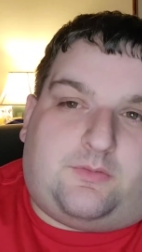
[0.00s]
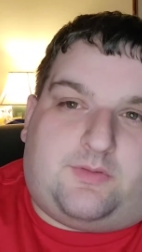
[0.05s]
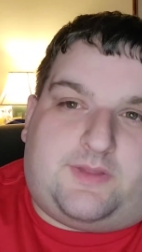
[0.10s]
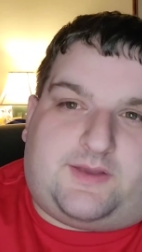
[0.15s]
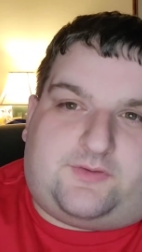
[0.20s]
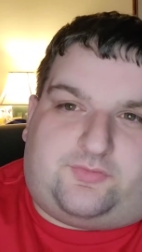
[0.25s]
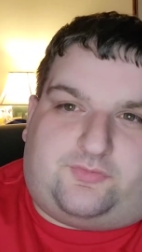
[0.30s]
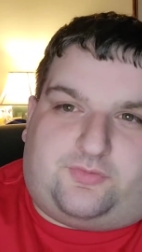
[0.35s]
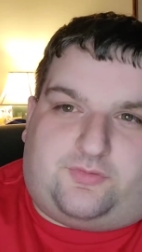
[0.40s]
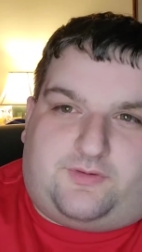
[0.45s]

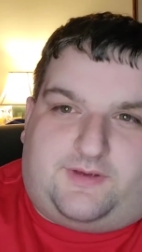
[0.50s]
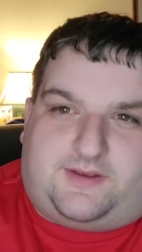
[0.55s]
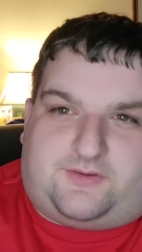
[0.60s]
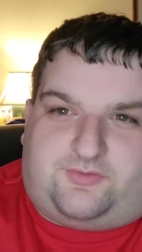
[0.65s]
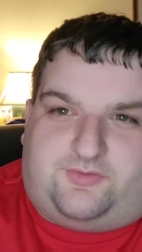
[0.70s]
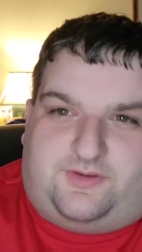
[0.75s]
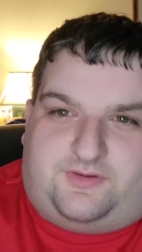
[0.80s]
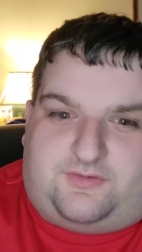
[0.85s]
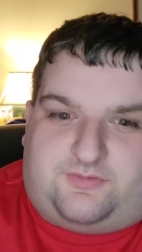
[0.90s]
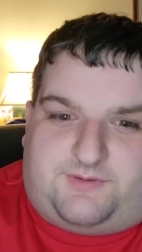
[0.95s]
Lester,
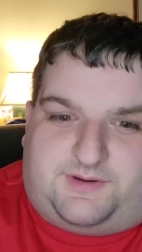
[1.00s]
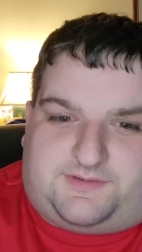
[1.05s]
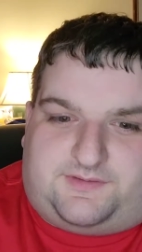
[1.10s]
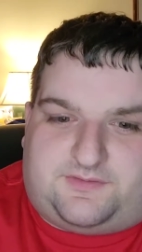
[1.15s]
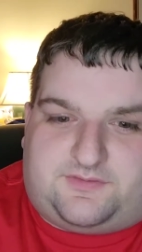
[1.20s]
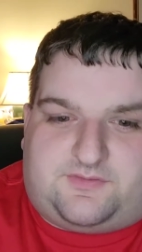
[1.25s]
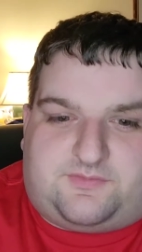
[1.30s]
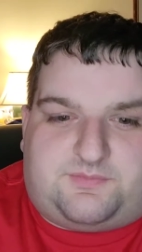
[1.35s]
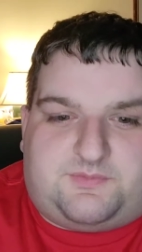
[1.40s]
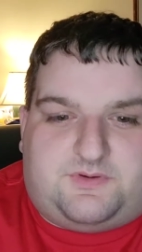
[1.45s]
actually directed
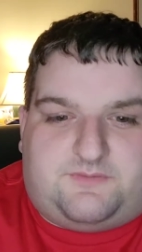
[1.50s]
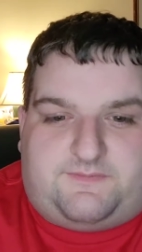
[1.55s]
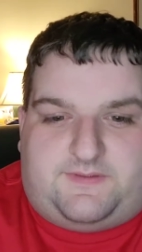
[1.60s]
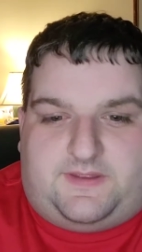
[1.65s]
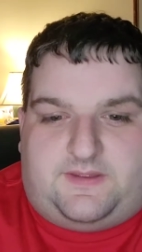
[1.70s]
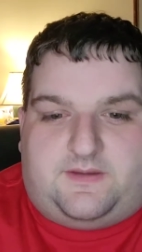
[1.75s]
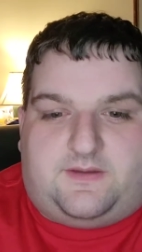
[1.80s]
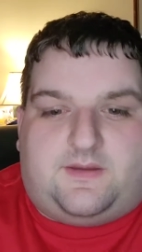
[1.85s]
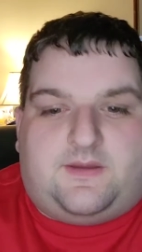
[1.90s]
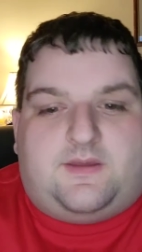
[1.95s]
this
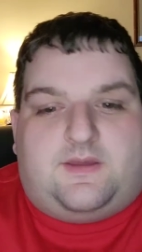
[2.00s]
movie.